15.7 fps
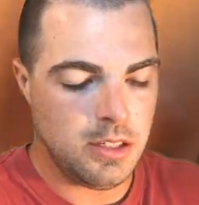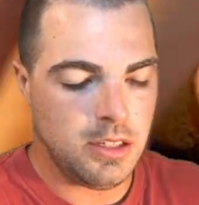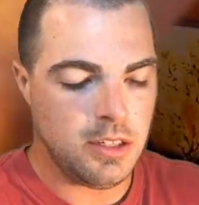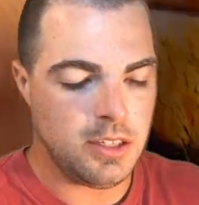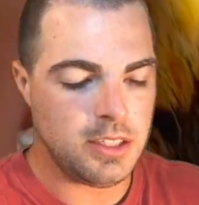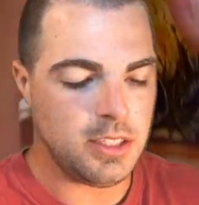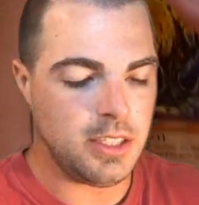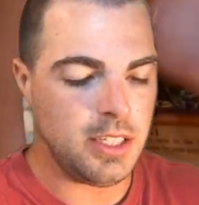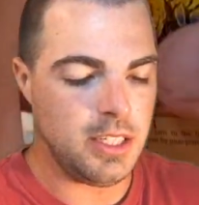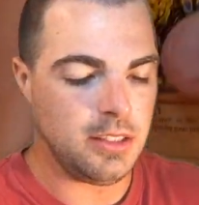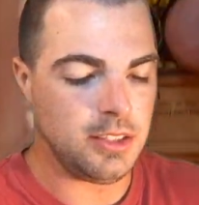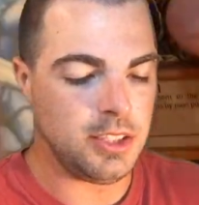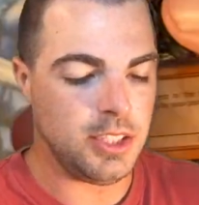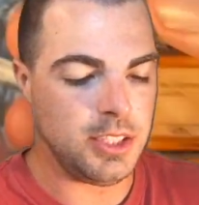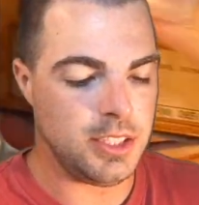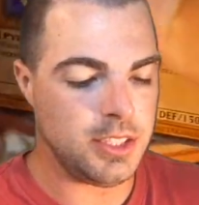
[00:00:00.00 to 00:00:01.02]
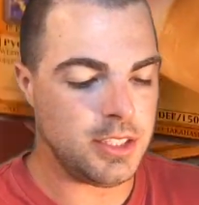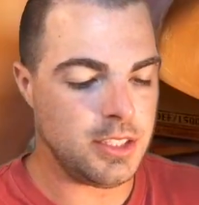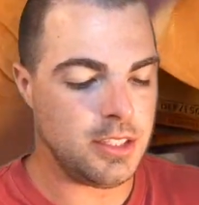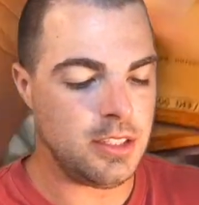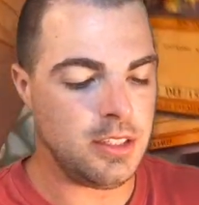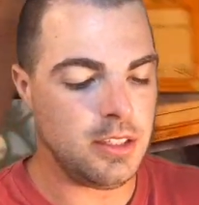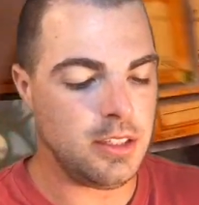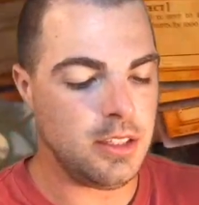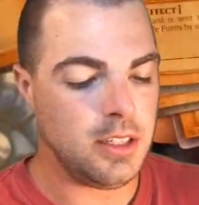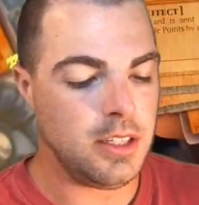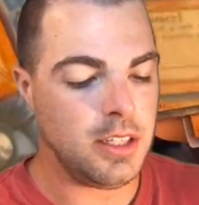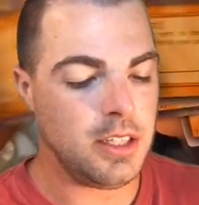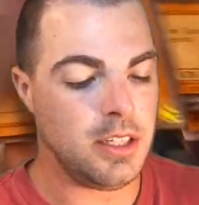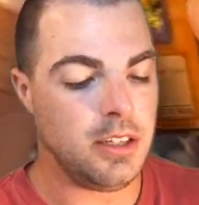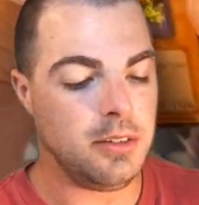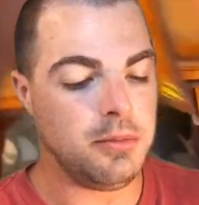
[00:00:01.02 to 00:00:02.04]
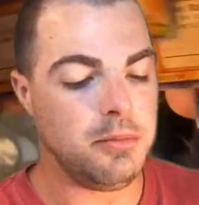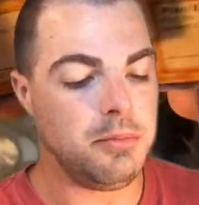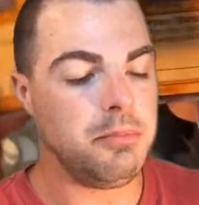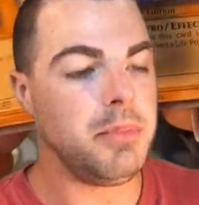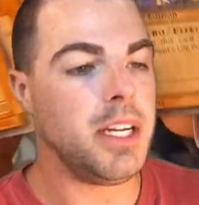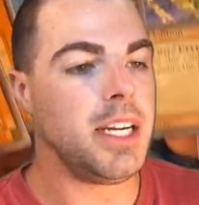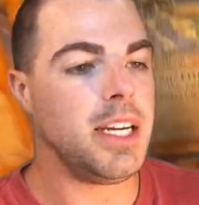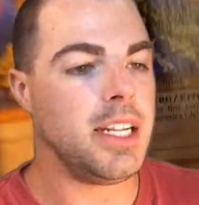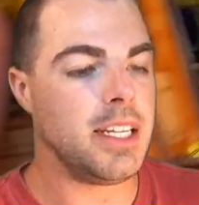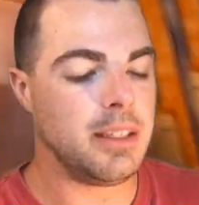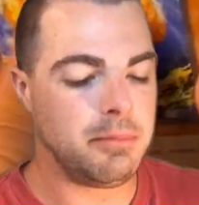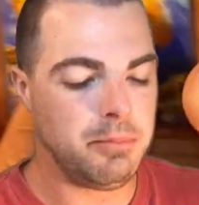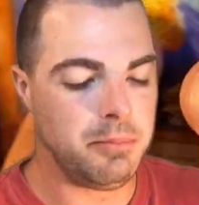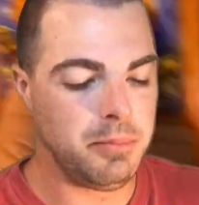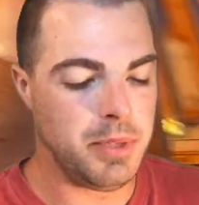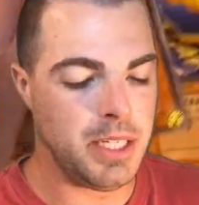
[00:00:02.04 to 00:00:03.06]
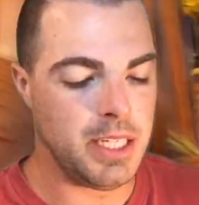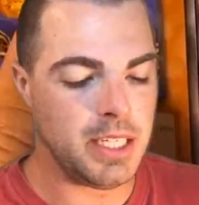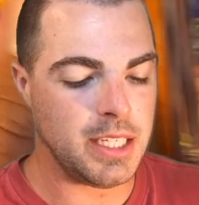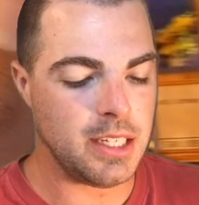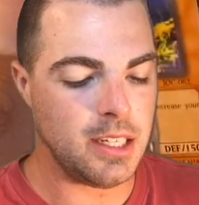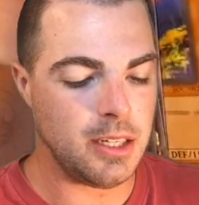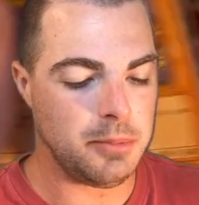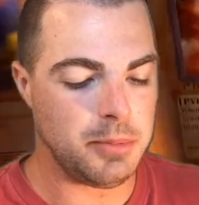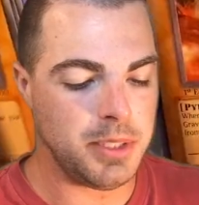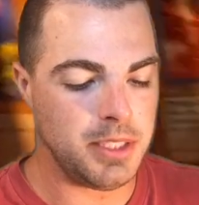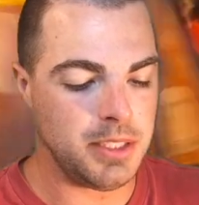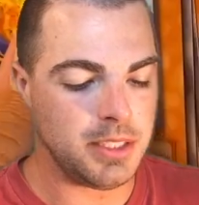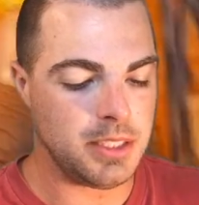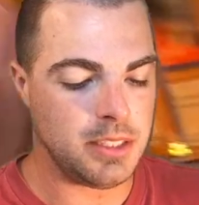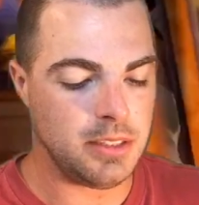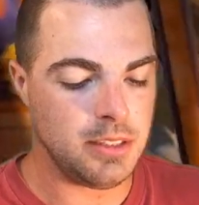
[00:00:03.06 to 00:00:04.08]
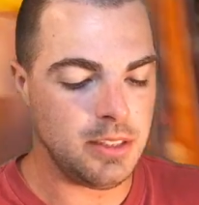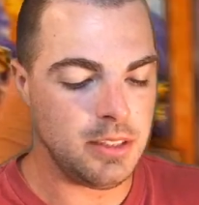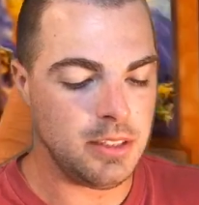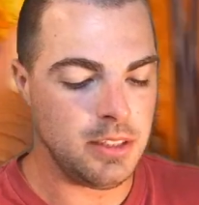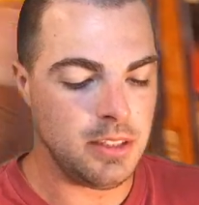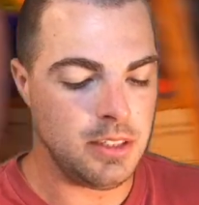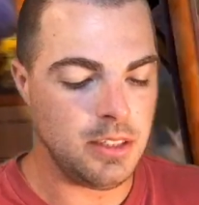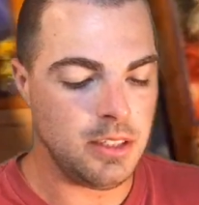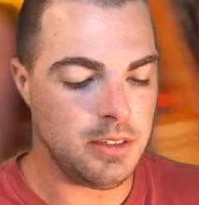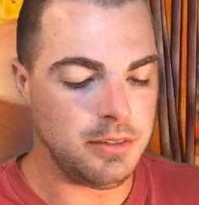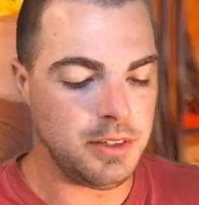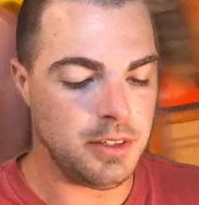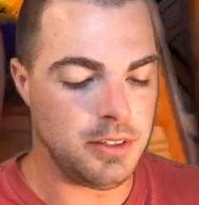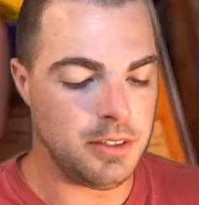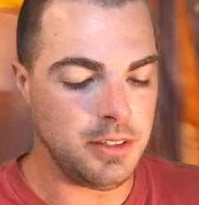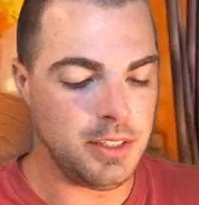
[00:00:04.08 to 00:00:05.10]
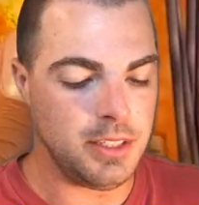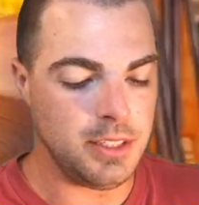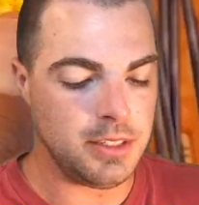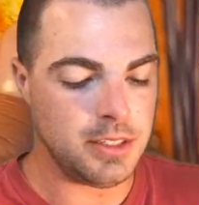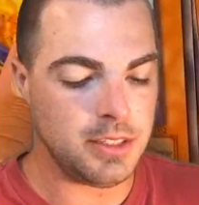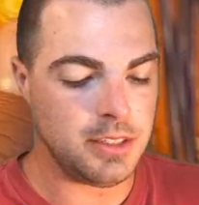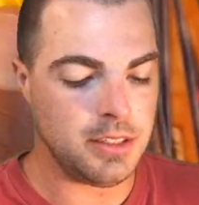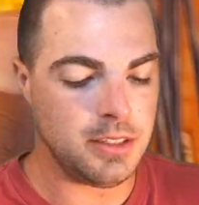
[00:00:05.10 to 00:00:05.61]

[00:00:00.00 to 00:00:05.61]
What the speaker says: So yeah, just, you know, many copies of all these.